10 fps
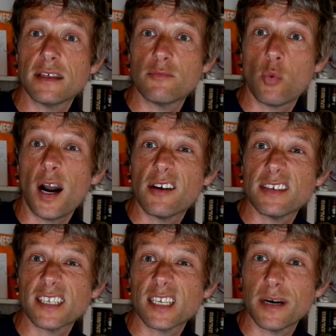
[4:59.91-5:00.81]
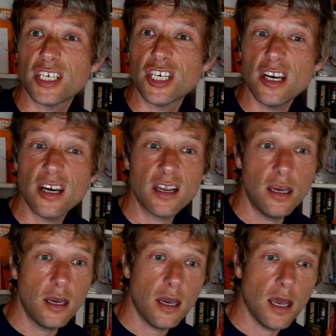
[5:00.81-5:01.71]
The wire is under my shirt,
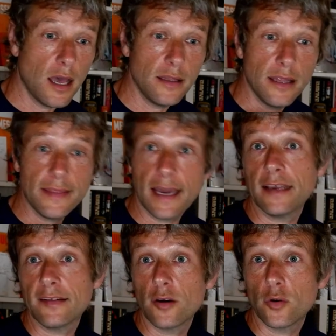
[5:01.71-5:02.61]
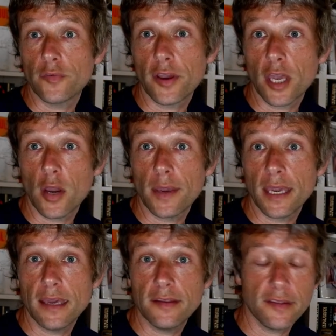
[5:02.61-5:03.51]
and that is also
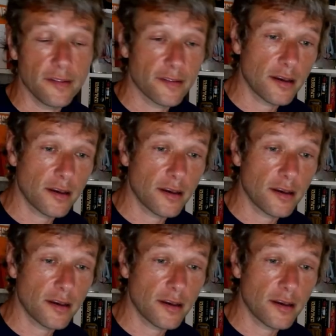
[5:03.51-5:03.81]
going into the